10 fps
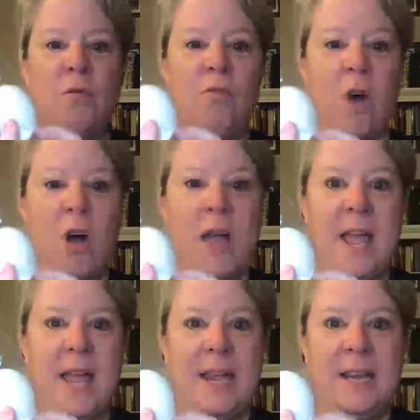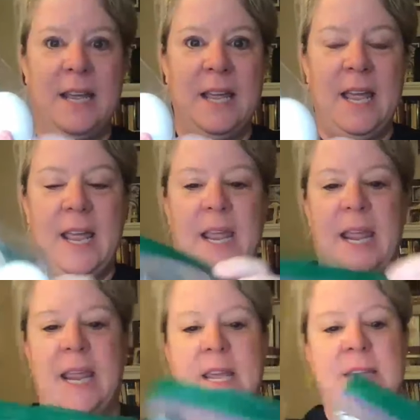raw egg,
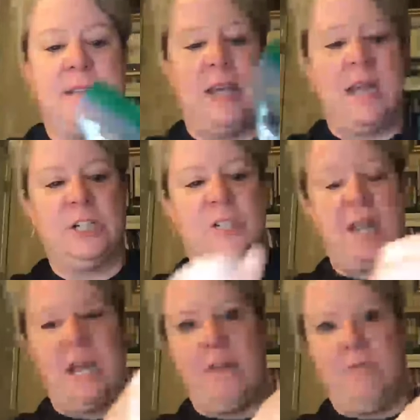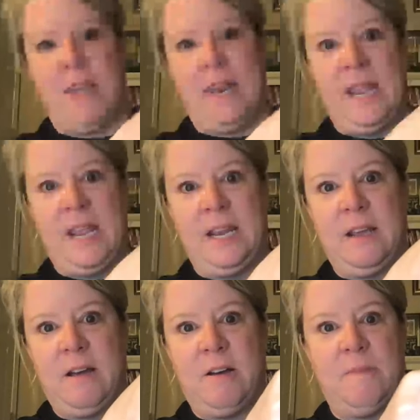and I actually have that egg
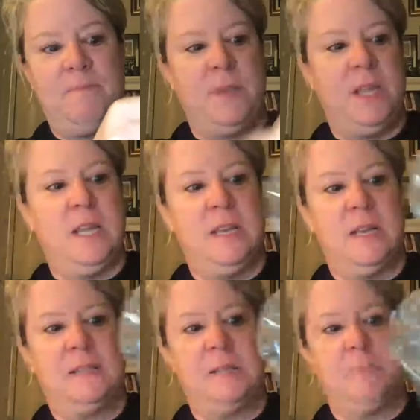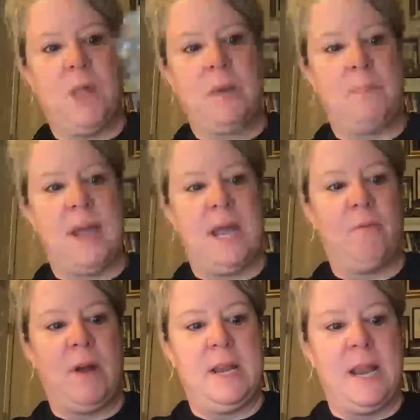in a Ziploc
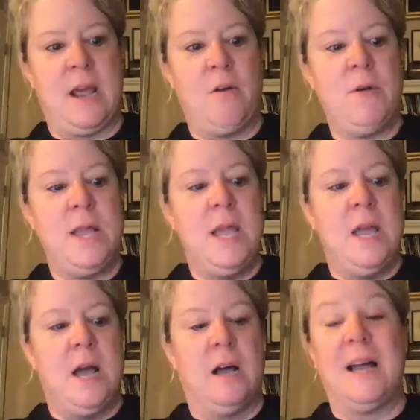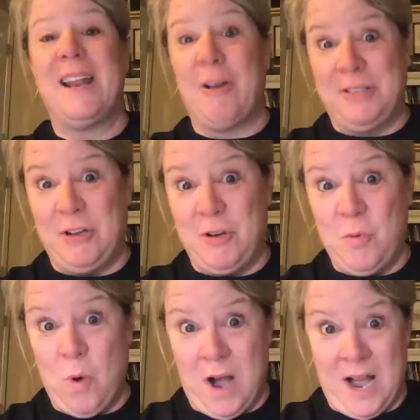bag right now. I'll tell you
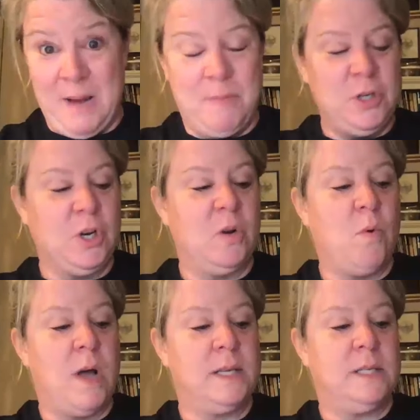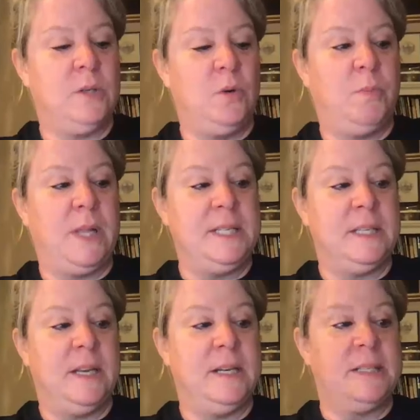why, but you're going to want to place
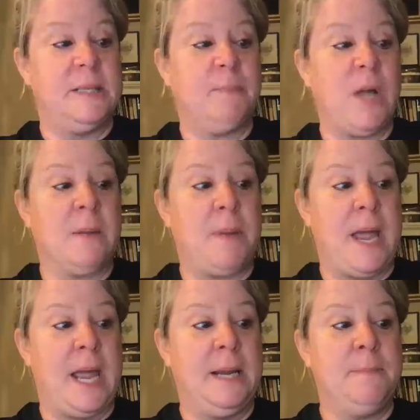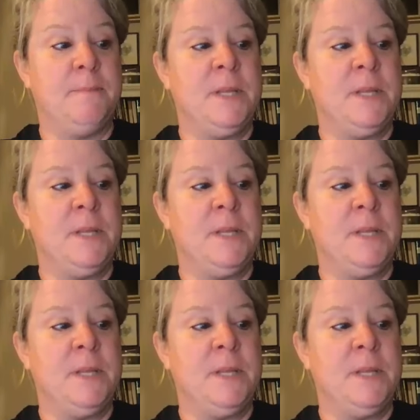it in a Ziploc bag.